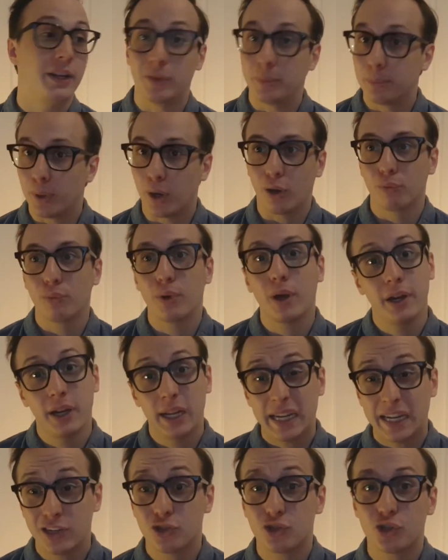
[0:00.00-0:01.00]
Even Paul Rudd
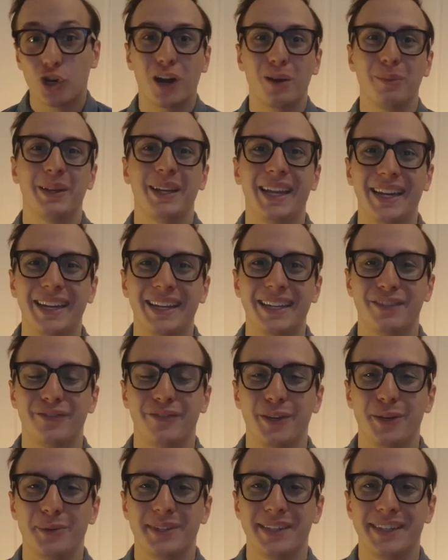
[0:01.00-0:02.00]
is charming in his
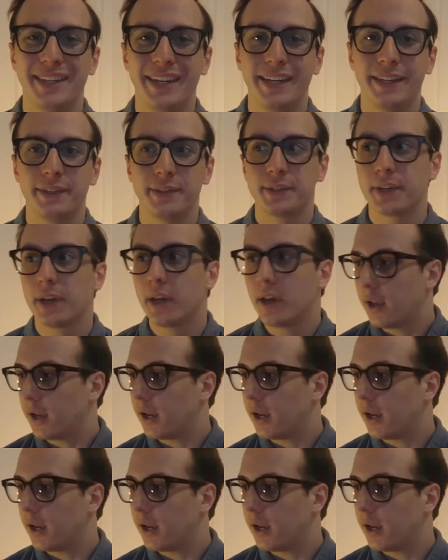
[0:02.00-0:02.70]
few scenes,